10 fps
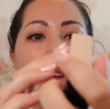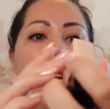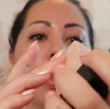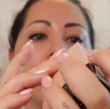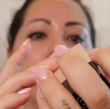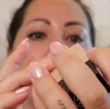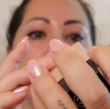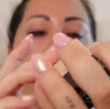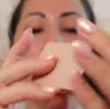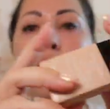And this is in the
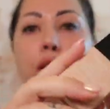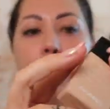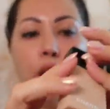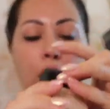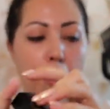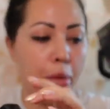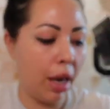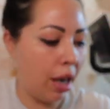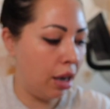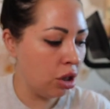shade thirty
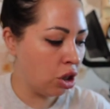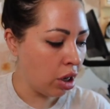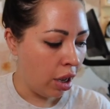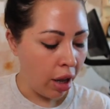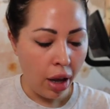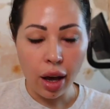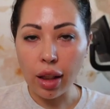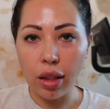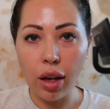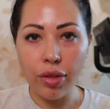Beige.
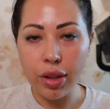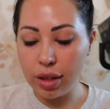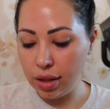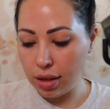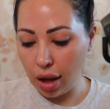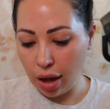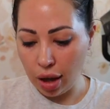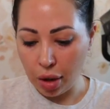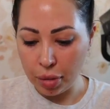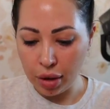I love this.
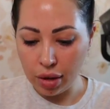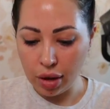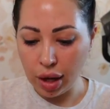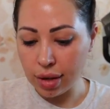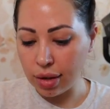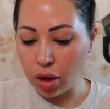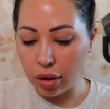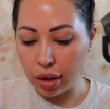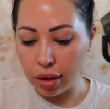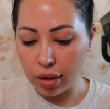Um, I guess it's
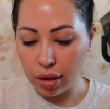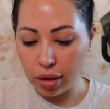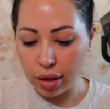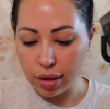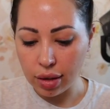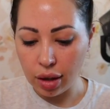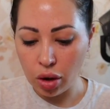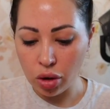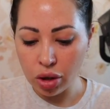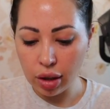called a, let's see,
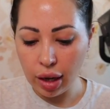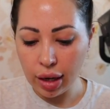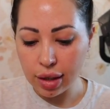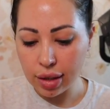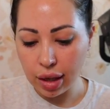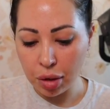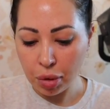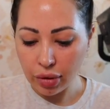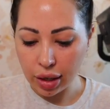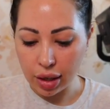Ultra Light Skin
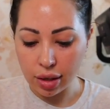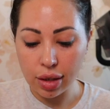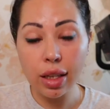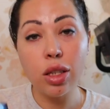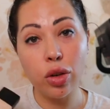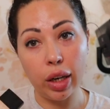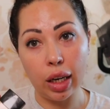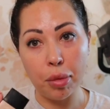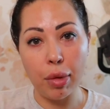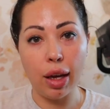Perfecting
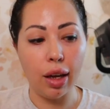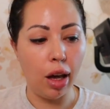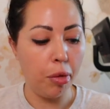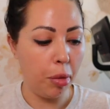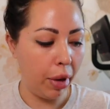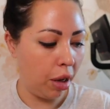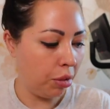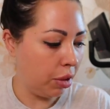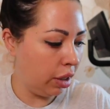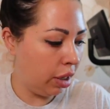Sunscreen Makeup. But I
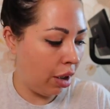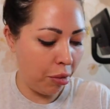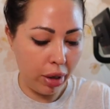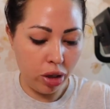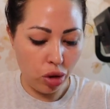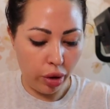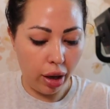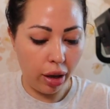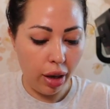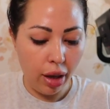really have been
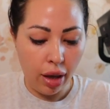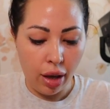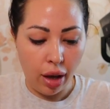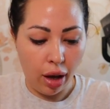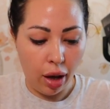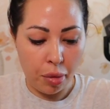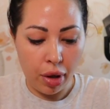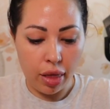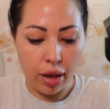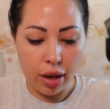enjoying
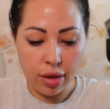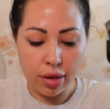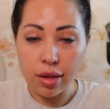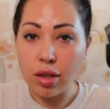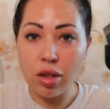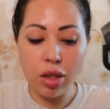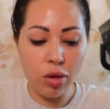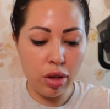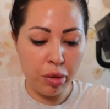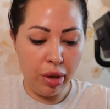um, this. This is
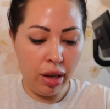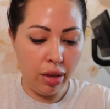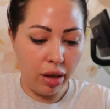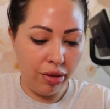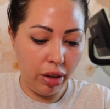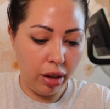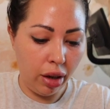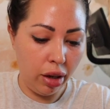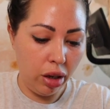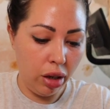new to me. Definitely
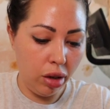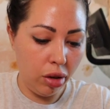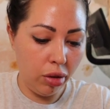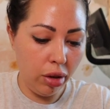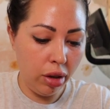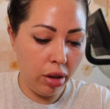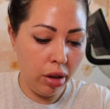not new